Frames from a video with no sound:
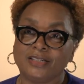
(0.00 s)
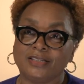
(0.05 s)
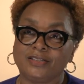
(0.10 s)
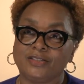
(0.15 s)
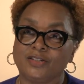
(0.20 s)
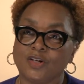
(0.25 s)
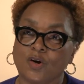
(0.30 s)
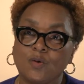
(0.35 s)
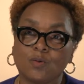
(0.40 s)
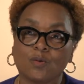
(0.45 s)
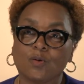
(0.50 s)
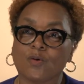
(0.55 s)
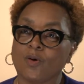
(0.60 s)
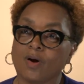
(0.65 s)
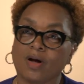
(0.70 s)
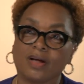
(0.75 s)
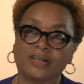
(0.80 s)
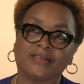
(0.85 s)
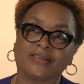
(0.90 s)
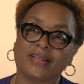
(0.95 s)
don't
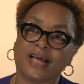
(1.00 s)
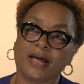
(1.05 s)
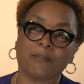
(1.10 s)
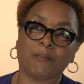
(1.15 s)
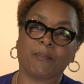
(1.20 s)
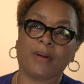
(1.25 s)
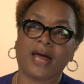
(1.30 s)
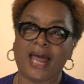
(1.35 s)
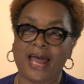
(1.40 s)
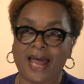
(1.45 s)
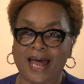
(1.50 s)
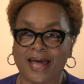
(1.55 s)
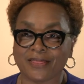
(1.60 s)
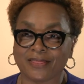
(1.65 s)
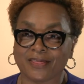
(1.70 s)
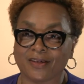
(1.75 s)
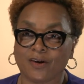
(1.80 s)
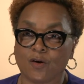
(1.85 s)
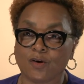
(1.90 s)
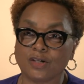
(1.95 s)
cross that path
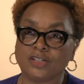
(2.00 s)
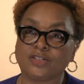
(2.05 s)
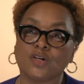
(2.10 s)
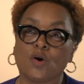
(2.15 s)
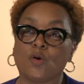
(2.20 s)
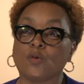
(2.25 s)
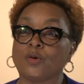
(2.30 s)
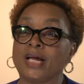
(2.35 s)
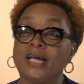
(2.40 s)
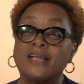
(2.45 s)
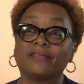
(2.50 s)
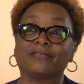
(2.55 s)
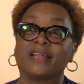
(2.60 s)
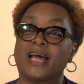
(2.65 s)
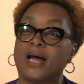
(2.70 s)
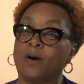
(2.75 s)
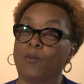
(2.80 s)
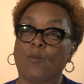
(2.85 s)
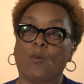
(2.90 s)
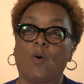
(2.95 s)
or don't hit
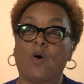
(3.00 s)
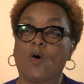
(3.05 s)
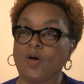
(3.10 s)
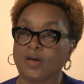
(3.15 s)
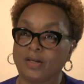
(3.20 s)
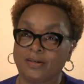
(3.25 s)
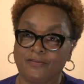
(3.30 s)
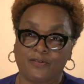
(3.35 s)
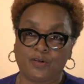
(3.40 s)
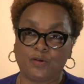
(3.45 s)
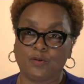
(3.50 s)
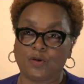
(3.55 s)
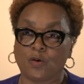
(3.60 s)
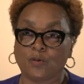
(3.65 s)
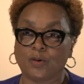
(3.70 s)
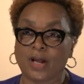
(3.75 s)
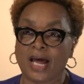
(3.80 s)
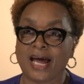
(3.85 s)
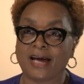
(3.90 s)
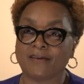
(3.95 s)
that wall if you
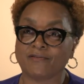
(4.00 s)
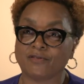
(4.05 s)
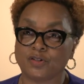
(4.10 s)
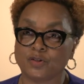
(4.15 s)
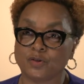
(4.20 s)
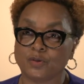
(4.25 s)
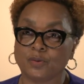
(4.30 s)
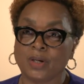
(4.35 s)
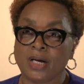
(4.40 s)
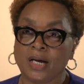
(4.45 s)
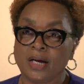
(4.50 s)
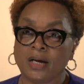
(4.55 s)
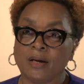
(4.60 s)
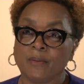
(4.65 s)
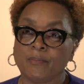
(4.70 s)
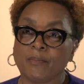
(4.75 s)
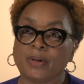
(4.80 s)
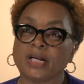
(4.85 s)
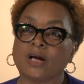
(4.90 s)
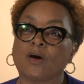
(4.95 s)
don't have to.
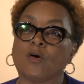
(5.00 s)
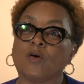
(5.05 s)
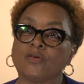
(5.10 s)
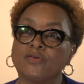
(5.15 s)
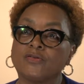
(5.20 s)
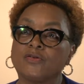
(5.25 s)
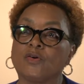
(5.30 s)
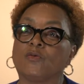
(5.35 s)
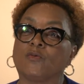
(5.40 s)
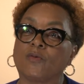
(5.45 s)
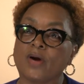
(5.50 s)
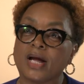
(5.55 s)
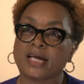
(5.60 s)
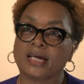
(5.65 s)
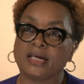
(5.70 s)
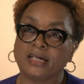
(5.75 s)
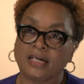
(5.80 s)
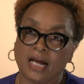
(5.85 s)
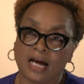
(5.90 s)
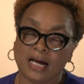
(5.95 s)
But I also
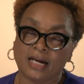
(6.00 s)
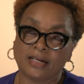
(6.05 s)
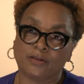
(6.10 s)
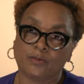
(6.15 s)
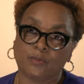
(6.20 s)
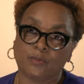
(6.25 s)
recognize